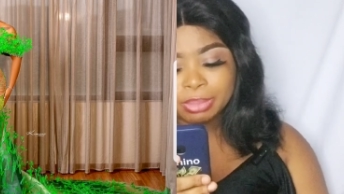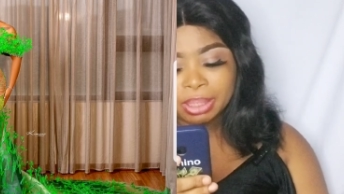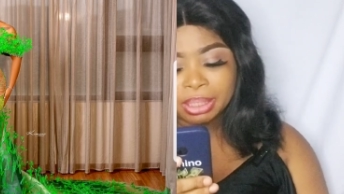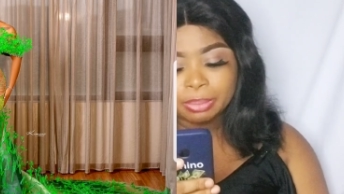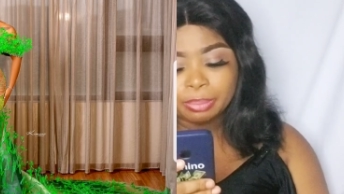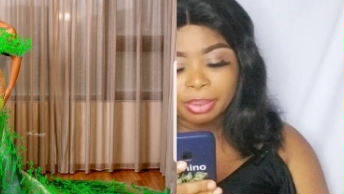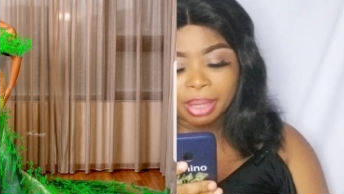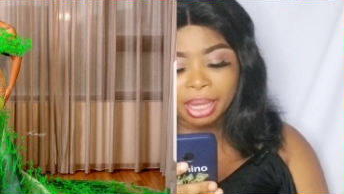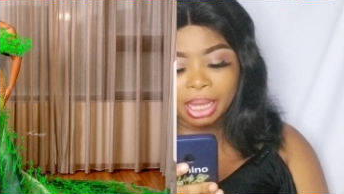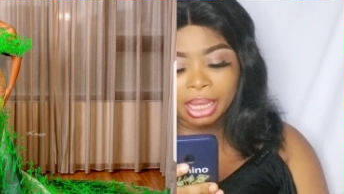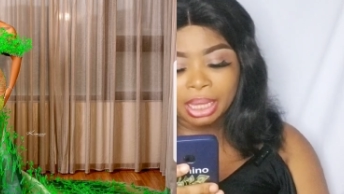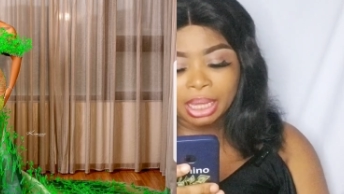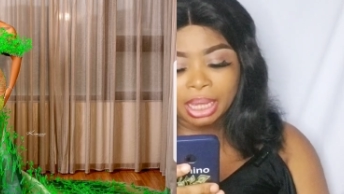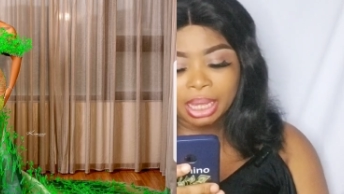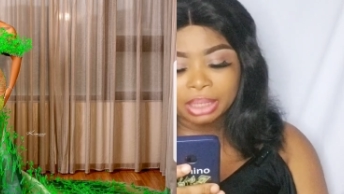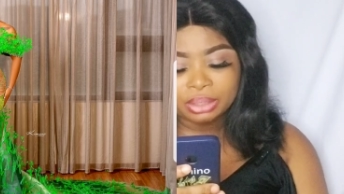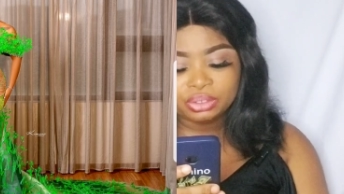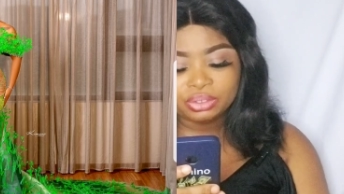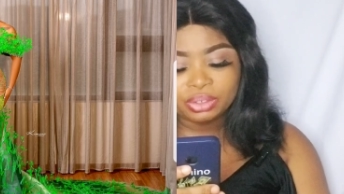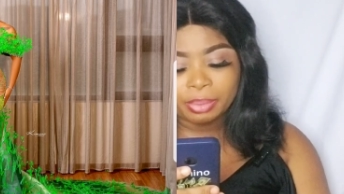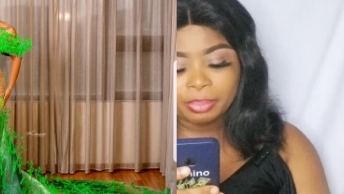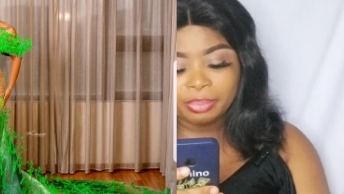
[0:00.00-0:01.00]
made by
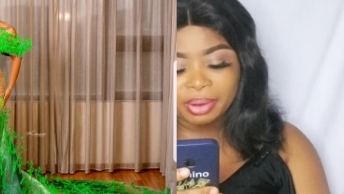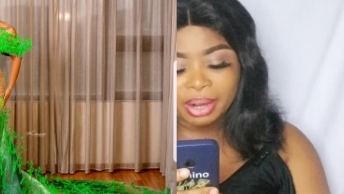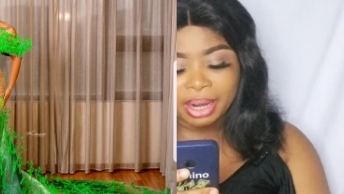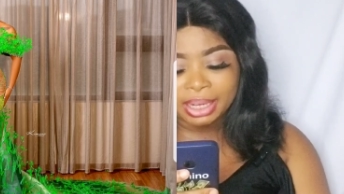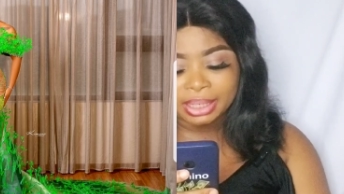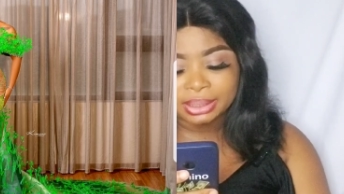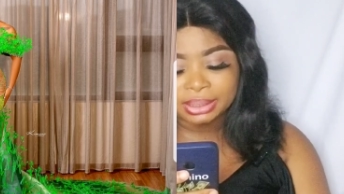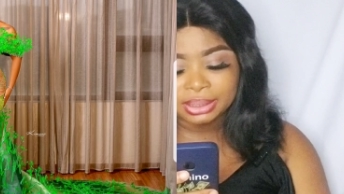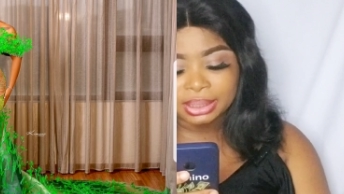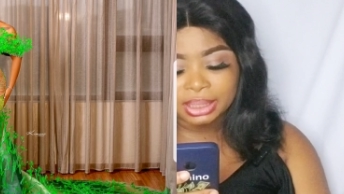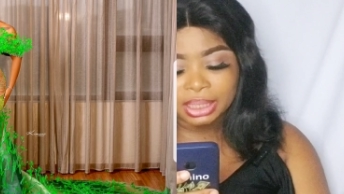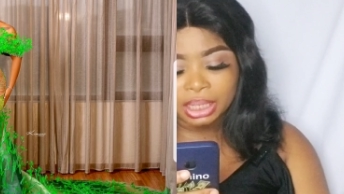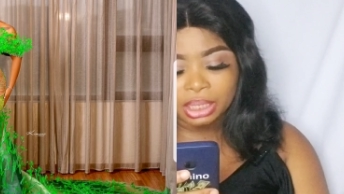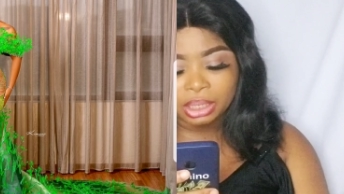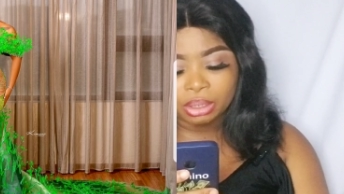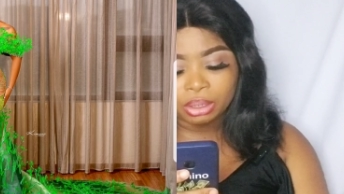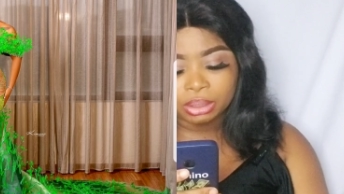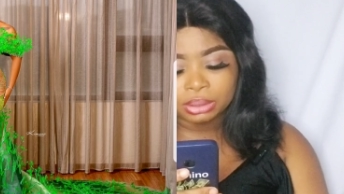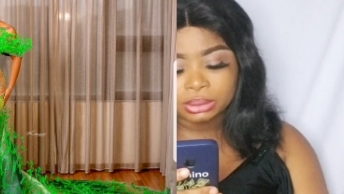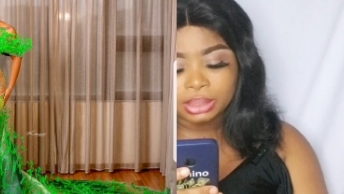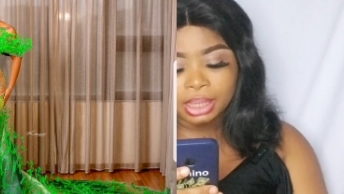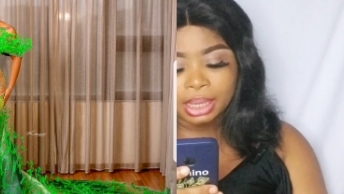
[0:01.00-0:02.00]
Extra Bright
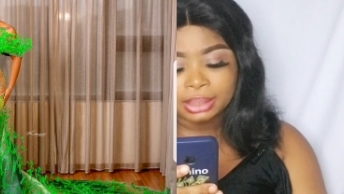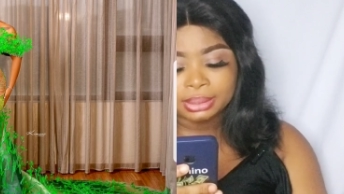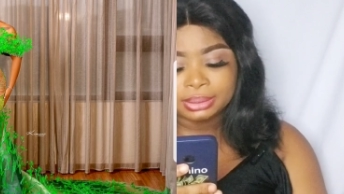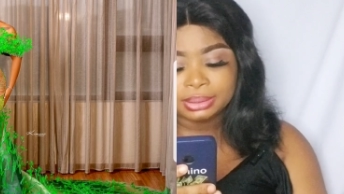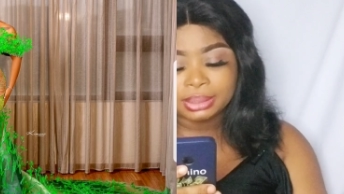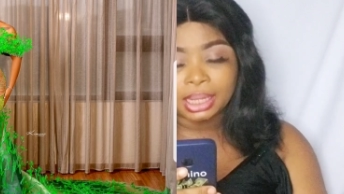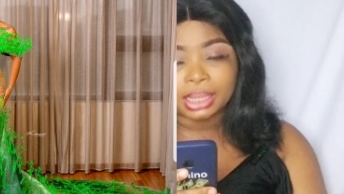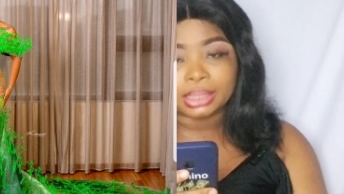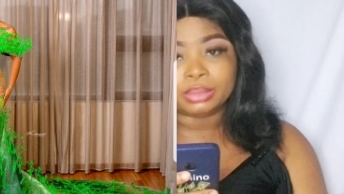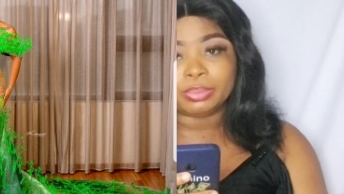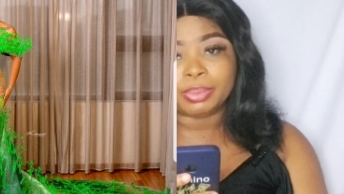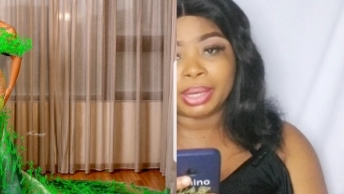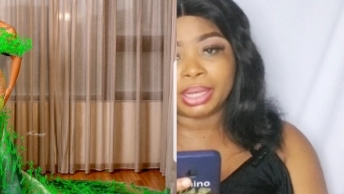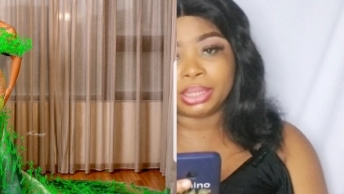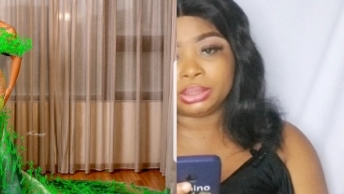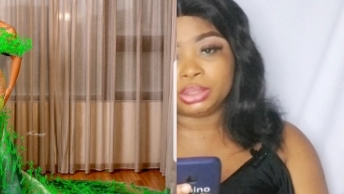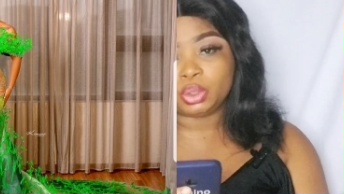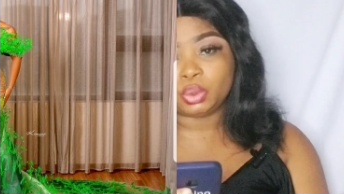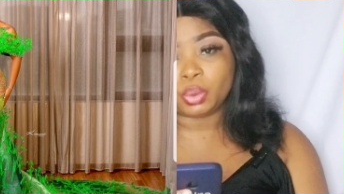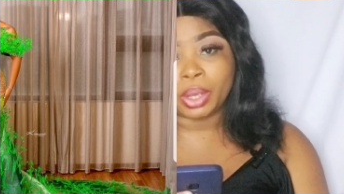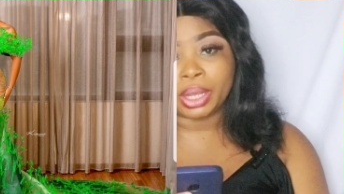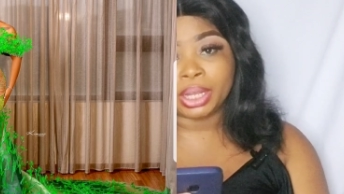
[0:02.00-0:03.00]
Lagos and styled by
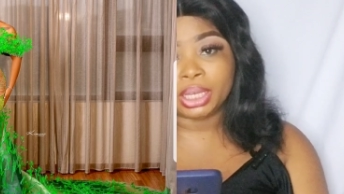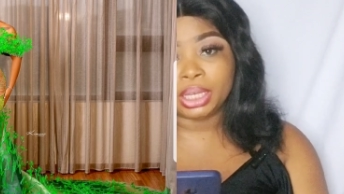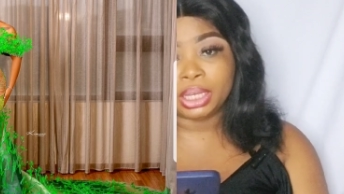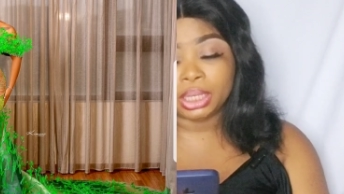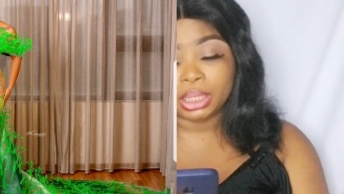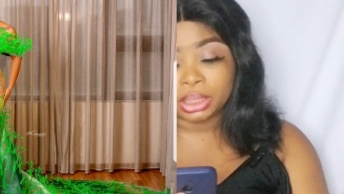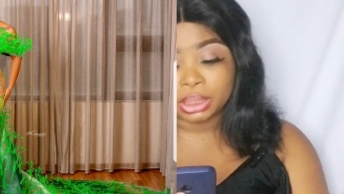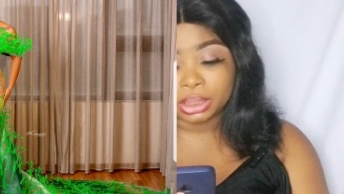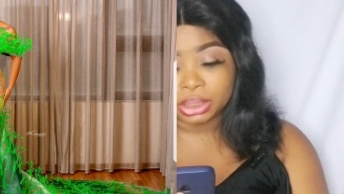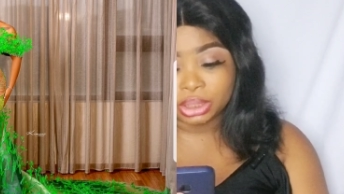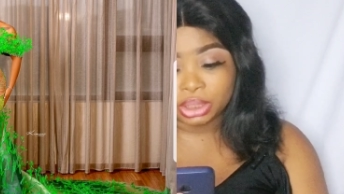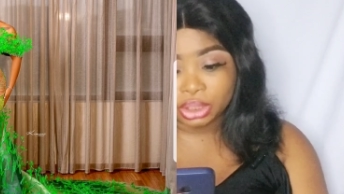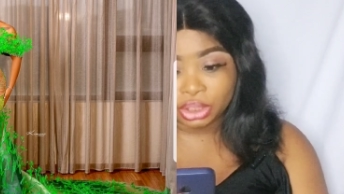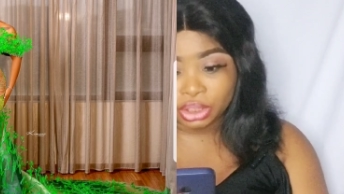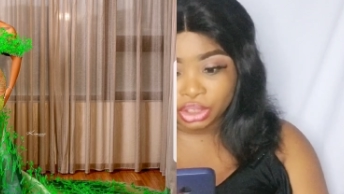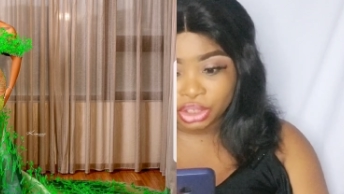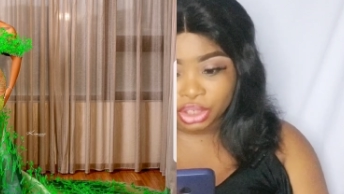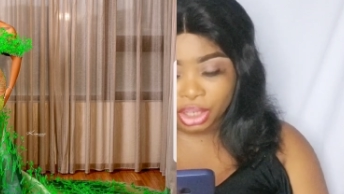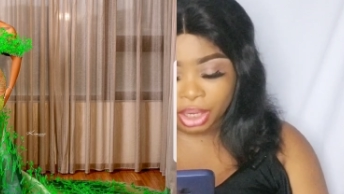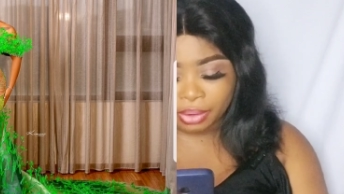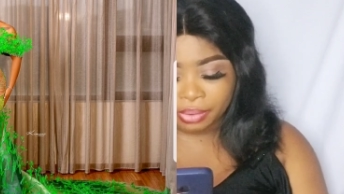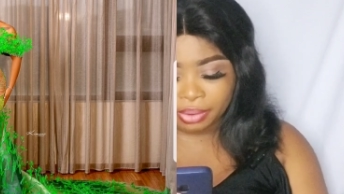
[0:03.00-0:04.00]
Swanky
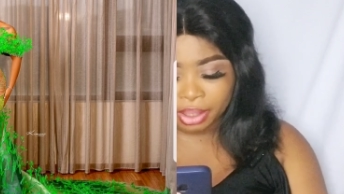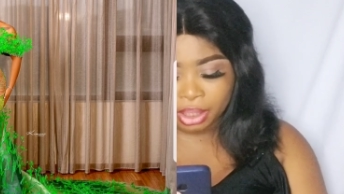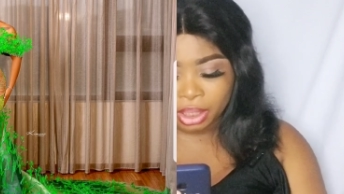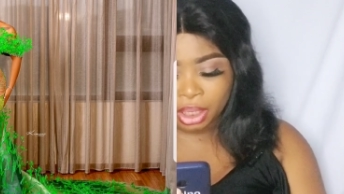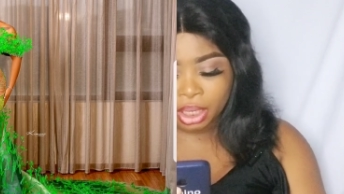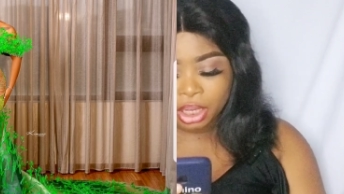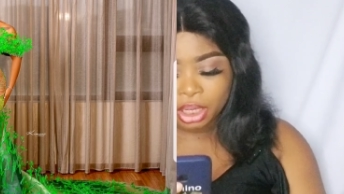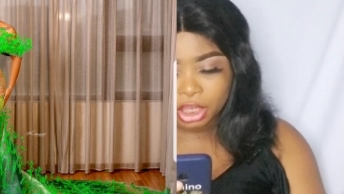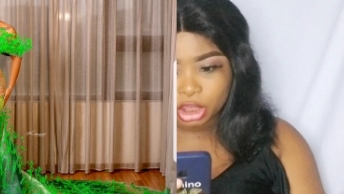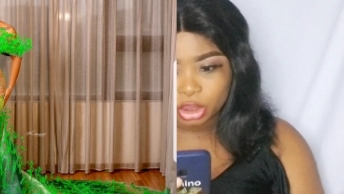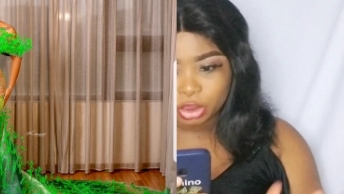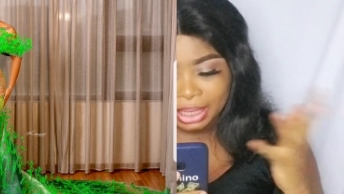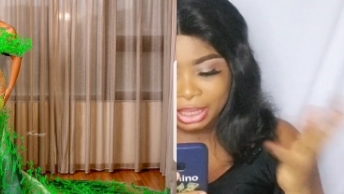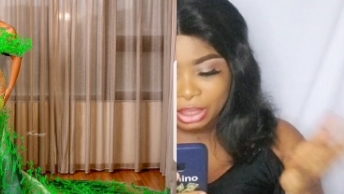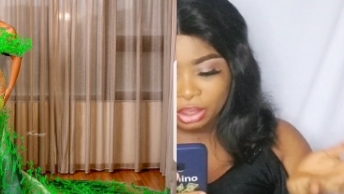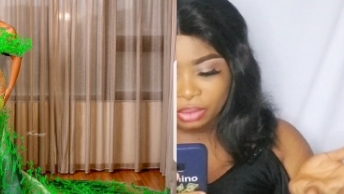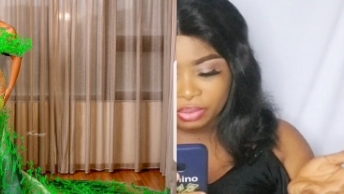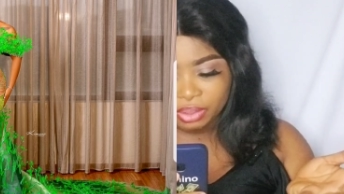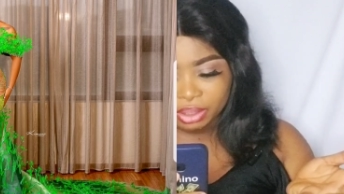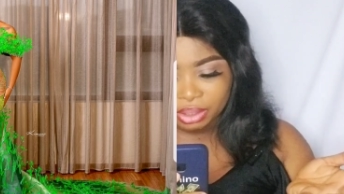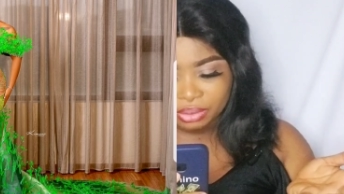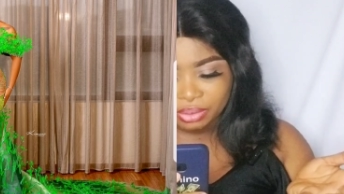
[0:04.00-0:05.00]
Jerry. And I
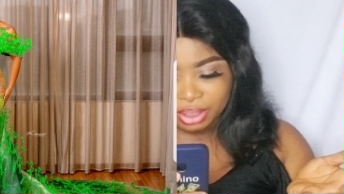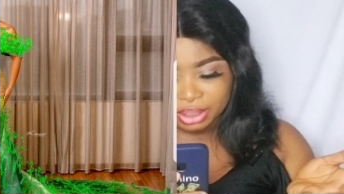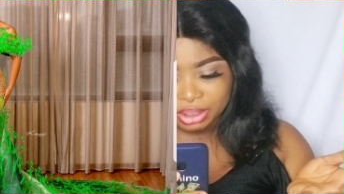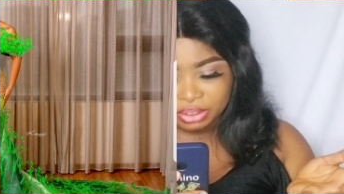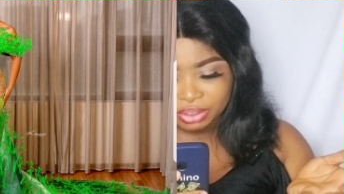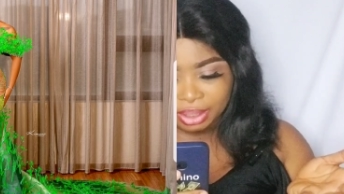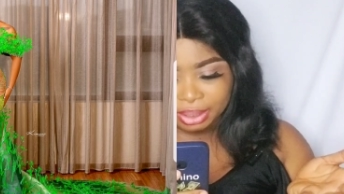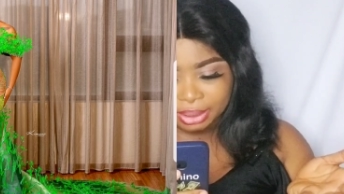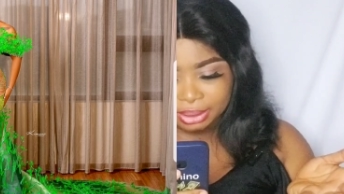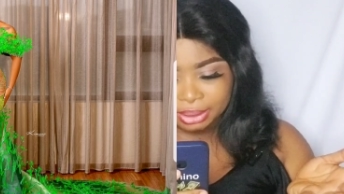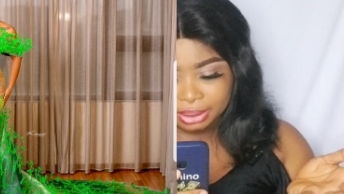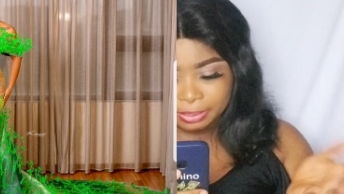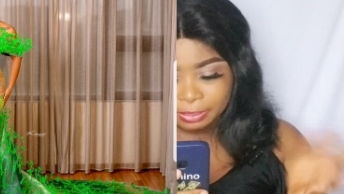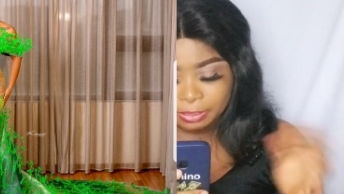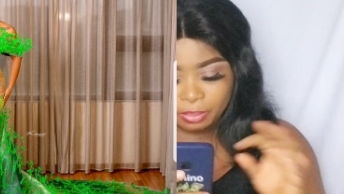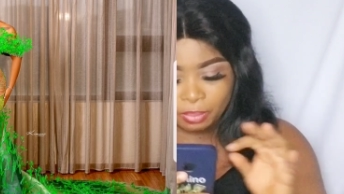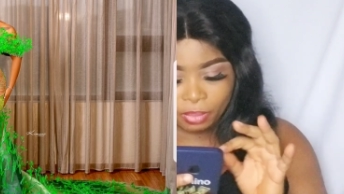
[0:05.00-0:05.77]
love the green dress.